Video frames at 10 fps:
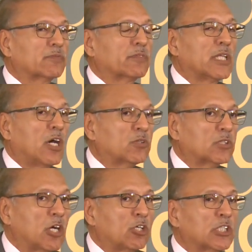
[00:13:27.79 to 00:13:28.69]

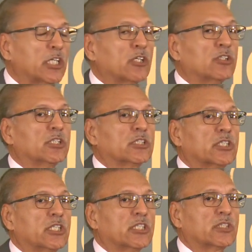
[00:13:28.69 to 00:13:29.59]
without taunting on the
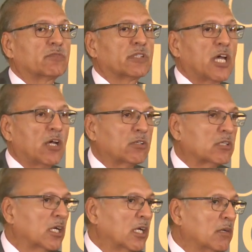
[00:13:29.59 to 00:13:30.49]
streets, without